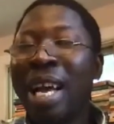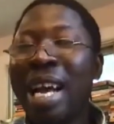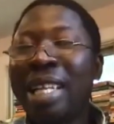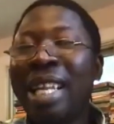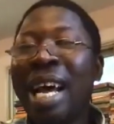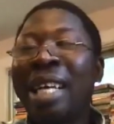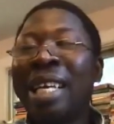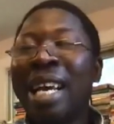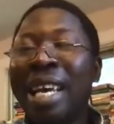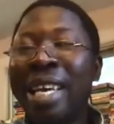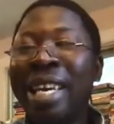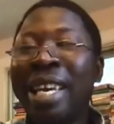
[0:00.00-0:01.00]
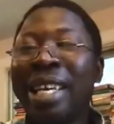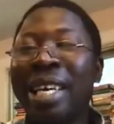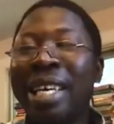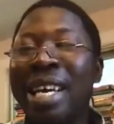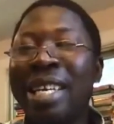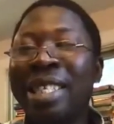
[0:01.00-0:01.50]
and that he
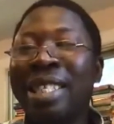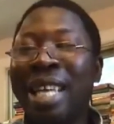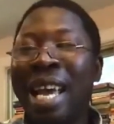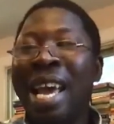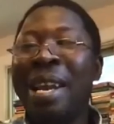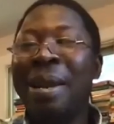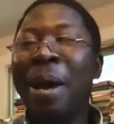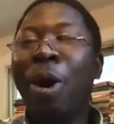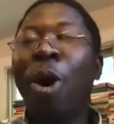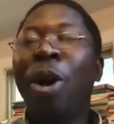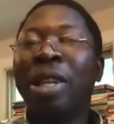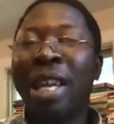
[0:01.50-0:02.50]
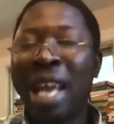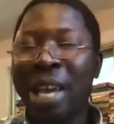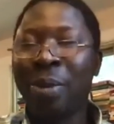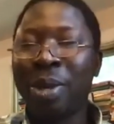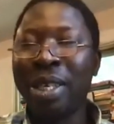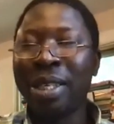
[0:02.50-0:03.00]
can understand all the
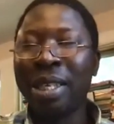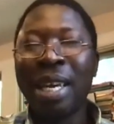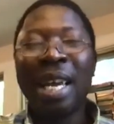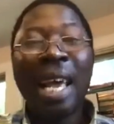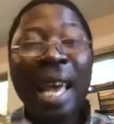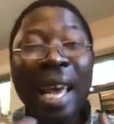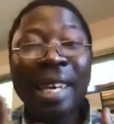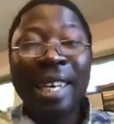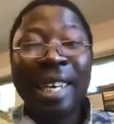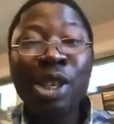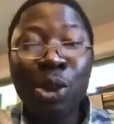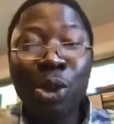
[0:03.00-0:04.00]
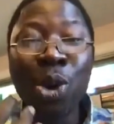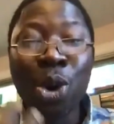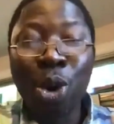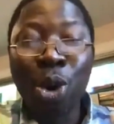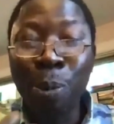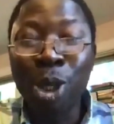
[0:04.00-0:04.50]
languages. And these two
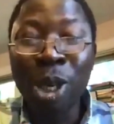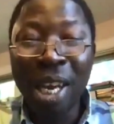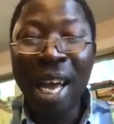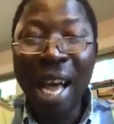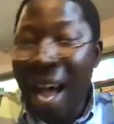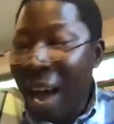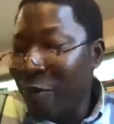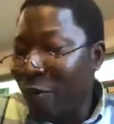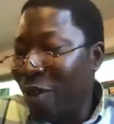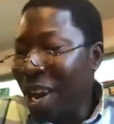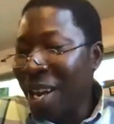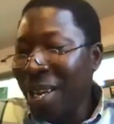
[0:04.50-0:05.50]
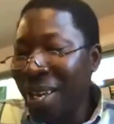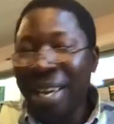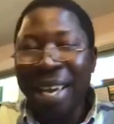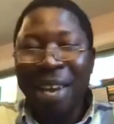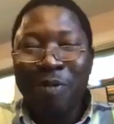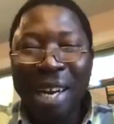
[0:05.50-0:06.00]
groups are very,
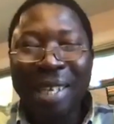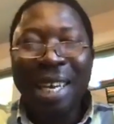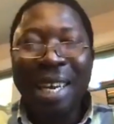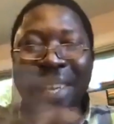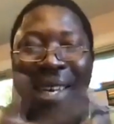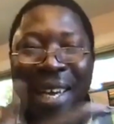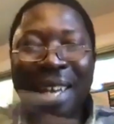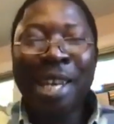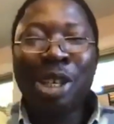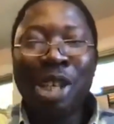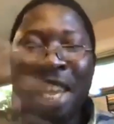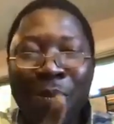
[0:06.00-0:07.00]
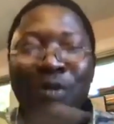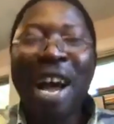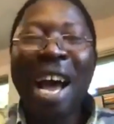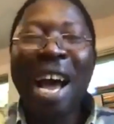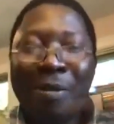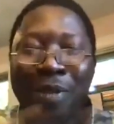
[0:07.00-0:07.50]
in fact, they, they exchange
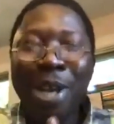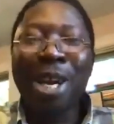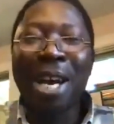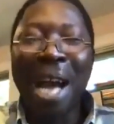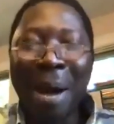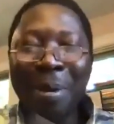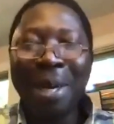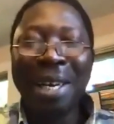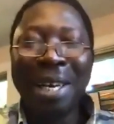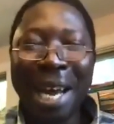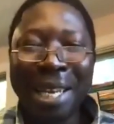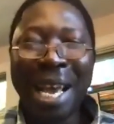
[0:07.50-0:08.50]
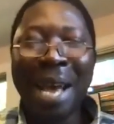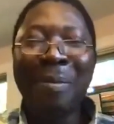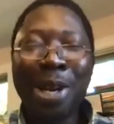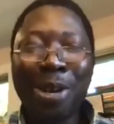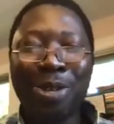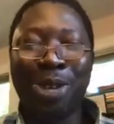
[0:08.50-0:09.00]
fire very commonly in the Ajami
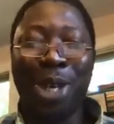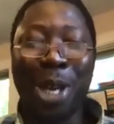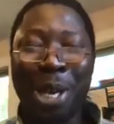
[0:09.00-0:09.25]
literature,